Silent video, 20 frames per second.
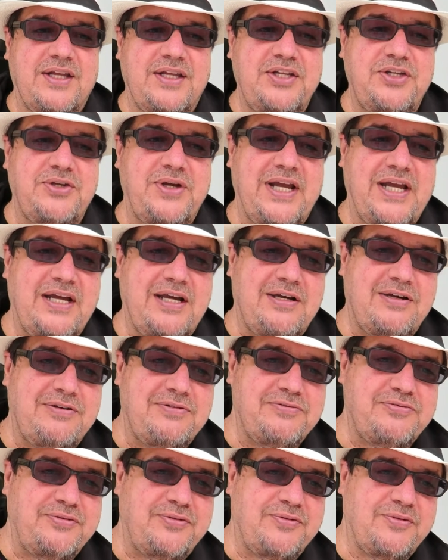You
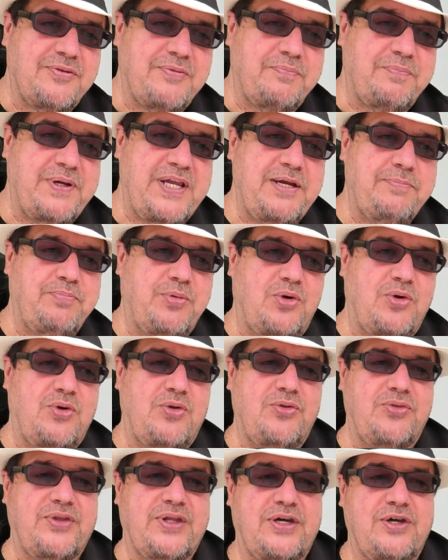have
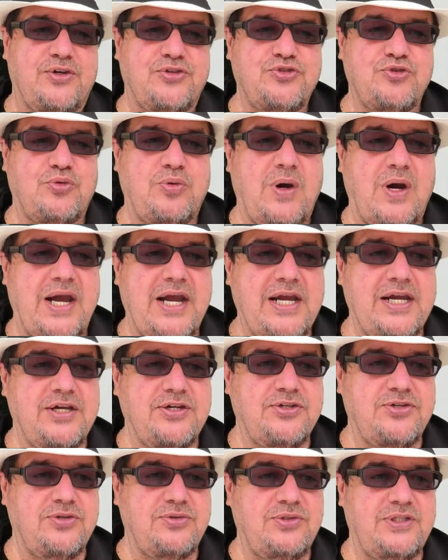people that are
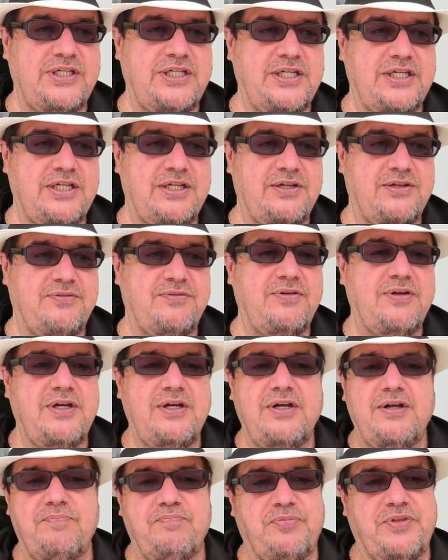trying to live
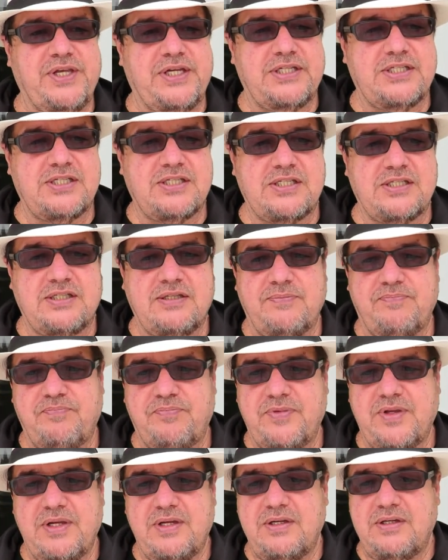this
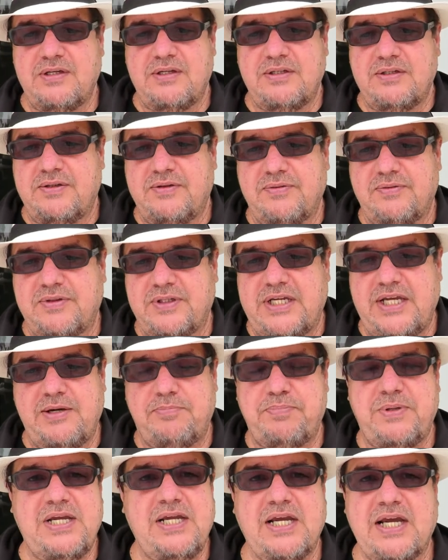
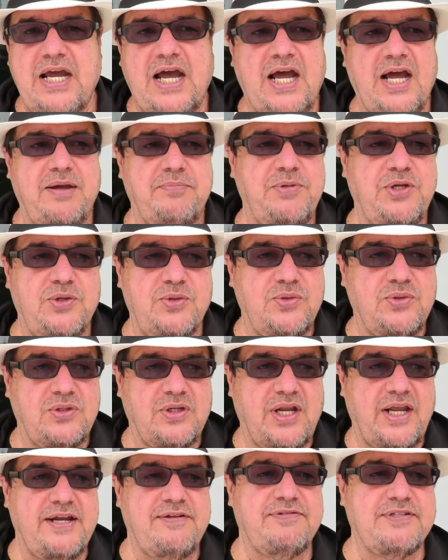hippie
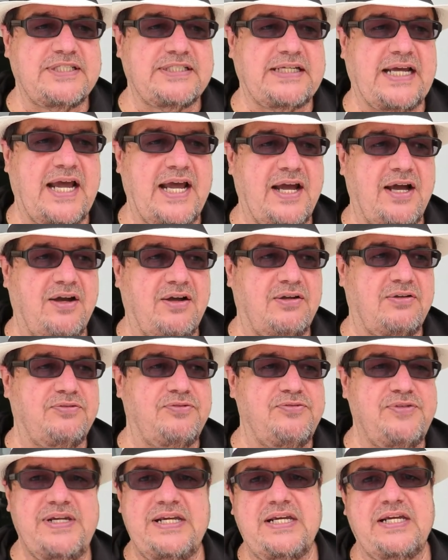commune lifestyle,
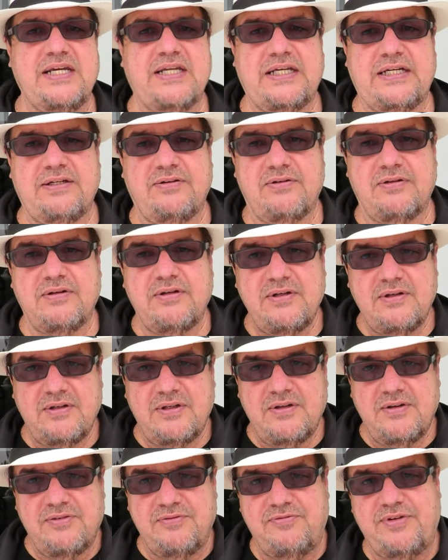vegan,
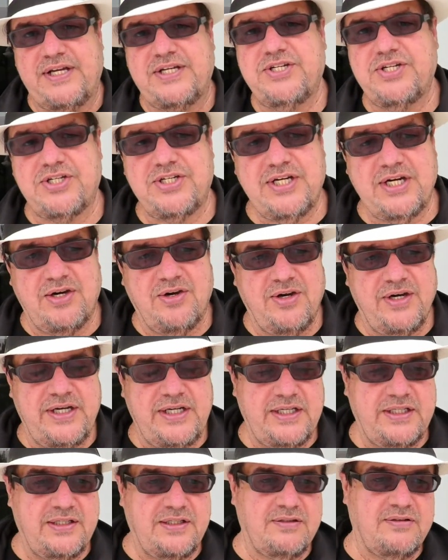
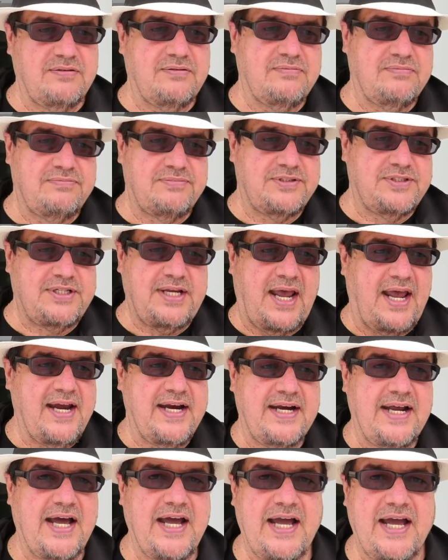vegetarian,
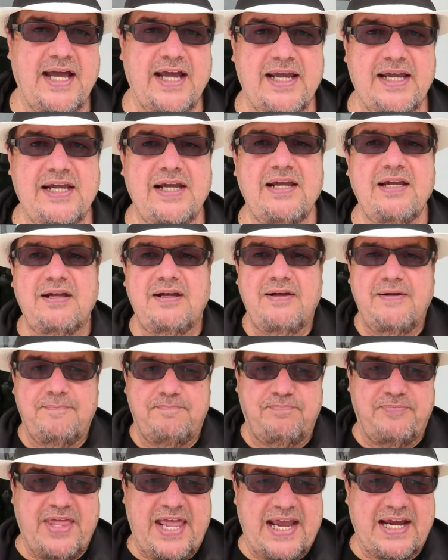tie-dye,
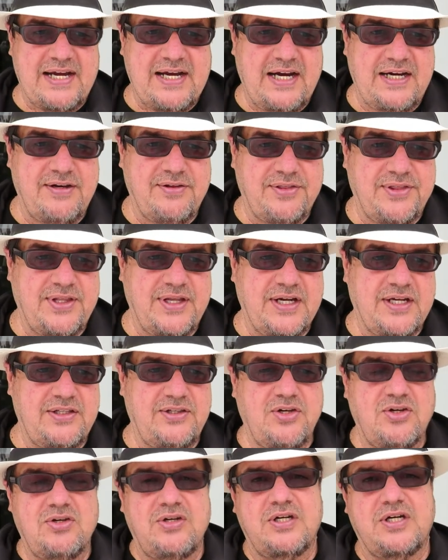that kind of thing, and
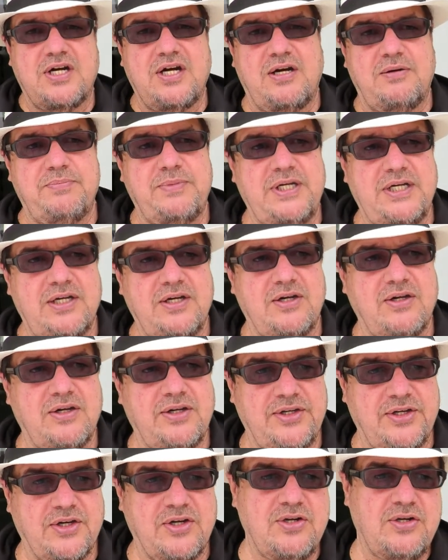they're going to come here
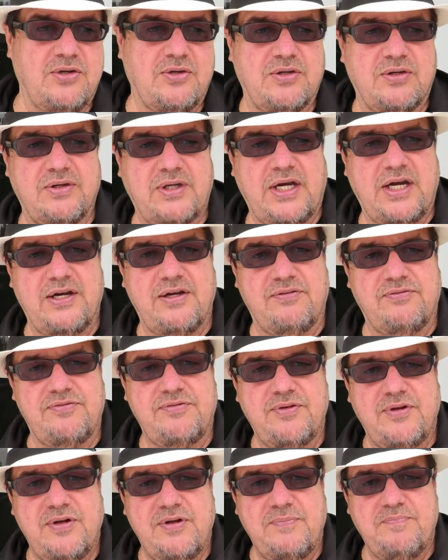and they're going to kind of